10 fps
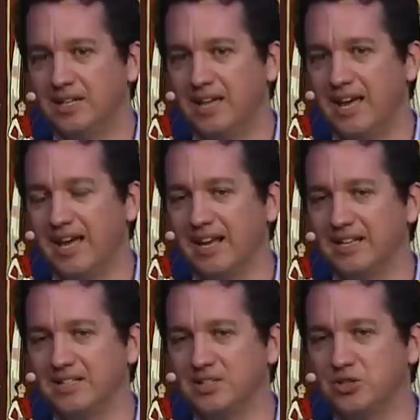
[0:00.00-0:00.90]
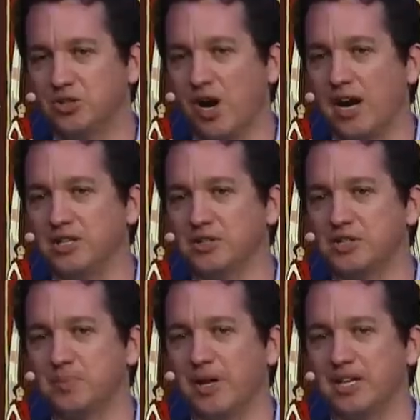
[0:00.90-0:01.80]
and trying to
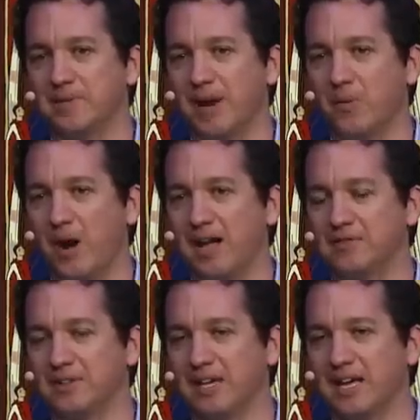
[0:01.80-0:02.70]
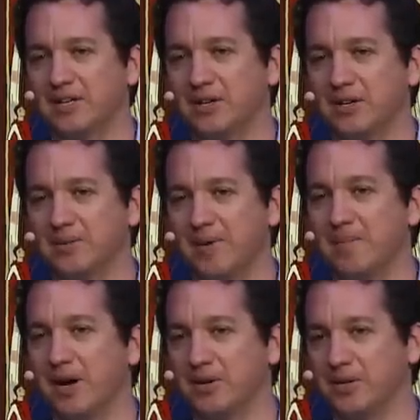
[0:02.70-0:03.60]
explain to my wife and like my
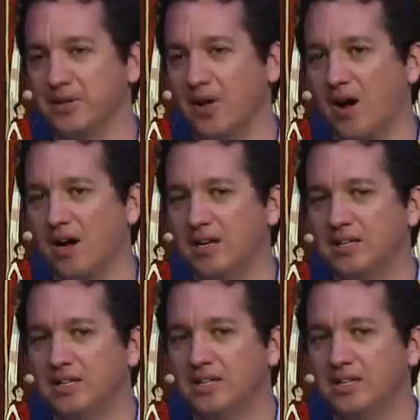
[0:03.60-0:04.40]
mother-in-law,